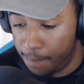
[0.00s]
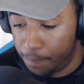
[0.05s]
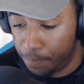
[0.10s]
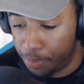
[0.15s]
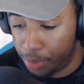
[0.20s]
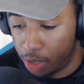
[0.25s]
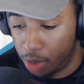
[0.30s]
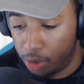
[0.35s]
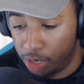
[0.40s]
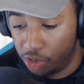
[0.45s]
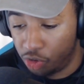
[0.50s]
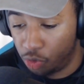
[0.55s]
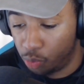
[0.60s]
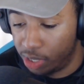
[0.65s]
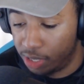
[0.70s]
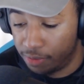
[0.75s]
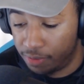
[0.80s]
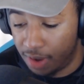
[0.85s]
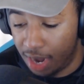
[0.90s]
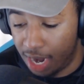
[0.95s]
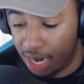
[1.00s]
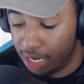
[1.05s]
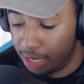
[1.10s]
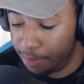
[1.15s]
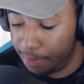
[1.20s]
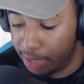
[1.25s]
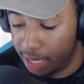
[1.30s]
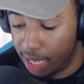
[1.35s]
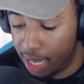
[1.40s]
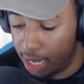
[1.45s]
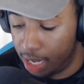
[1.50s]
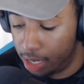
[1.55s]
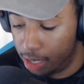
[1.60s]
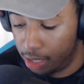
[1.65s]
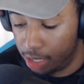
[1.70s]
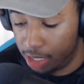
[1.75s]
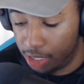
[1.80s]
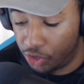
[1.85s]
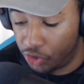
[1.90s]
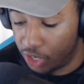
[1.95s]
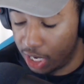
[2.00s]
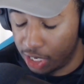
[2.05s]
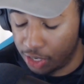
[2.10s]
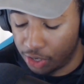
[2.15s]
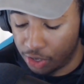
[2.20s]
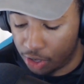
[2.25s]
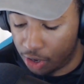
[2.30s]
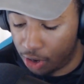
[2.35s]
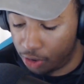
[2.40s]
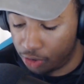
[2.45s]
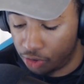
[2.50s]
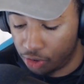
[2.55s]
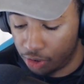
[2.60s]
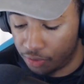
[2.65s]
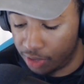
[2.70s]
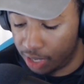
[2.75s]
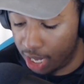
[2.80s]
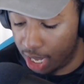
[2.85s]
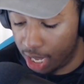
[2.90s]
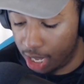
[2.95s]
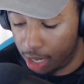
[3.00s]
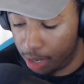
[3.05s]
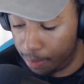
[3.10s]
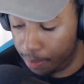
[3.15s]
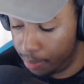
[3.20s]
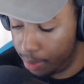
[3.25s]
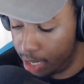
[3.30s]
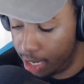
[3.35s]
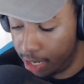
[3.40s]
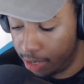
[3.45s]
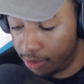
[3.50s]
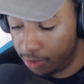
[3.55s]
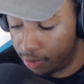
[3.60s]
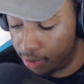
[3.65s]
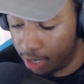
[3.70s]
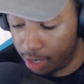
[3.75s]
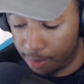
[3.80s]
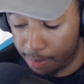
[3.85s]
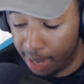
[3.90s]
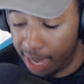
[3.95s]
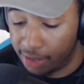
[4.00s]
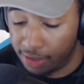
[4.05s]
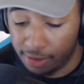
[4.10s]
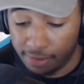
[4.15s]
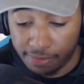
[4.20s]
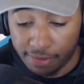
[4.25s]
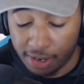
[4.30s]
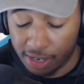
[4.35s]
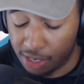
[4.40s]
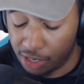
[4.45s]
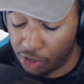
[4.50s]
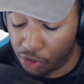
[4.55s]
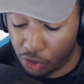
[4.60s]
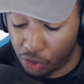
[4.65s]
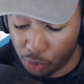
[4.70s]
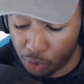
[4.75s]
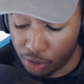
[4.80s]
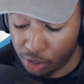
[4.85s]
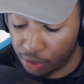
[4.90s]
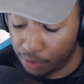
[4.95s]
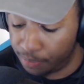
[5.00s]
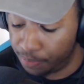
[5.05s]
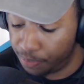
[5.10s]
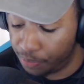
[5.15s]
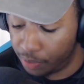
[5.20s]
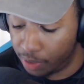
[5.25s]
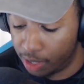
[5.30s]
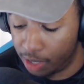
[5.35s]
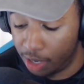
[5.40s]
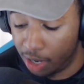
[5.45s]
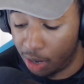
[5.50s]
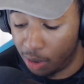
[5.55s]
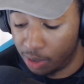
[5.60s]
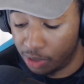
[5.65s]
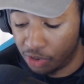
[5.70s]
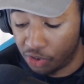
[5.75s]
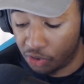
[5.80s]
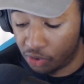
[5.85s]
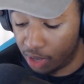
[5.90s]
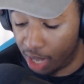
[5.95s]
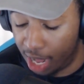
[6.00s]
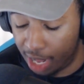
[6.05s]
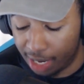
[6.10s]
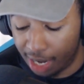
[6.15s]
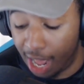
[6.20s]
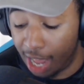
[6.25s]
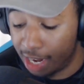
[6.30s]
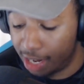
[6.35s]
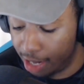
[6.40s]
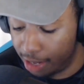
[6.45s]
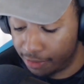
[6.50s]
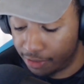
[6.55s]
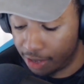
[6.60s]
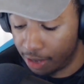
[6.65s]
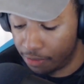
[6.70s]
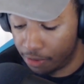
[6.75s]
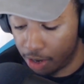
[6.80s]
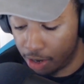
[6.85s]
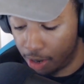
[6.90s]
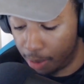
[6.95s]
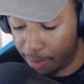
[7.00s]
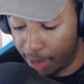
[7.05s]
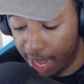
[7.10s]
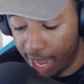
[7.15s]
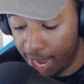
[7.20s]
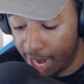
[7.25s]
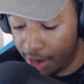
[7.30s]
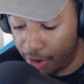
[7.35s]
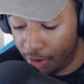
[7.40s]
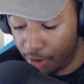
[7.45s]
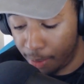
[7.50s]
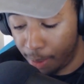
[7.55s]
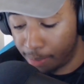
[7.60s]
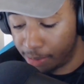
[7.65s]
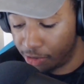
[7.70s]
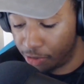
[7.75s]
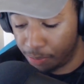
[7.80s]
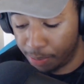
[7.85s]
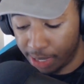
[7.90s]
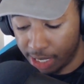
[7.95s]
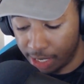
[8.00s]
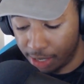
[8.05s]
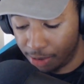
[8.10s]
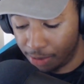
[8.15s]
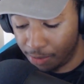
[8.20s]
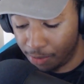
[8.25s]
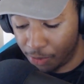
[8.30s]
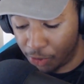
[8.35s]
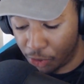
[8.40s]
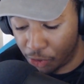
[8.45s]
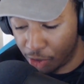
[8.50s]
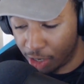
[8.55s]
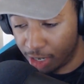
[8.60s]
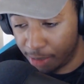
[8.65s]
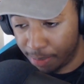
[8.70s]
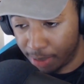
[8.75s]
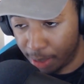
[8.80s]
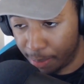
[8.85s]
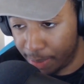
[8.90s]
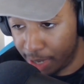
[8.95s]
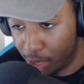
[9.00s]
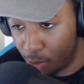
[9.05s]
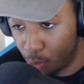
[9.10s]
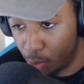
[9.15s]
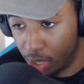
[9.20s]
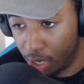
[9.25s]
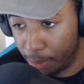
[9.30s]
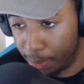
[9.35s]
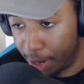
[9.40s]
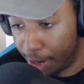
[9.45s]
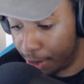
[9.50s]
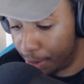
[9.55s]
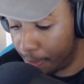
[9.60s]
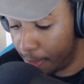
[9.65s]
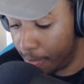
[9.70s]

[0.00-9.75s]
NBA. He's changed the culture of the game. He's an amazing fucking shooter. I love Steph Curry. I'm not hating on him. I'm just being straight up and I'm being real about it.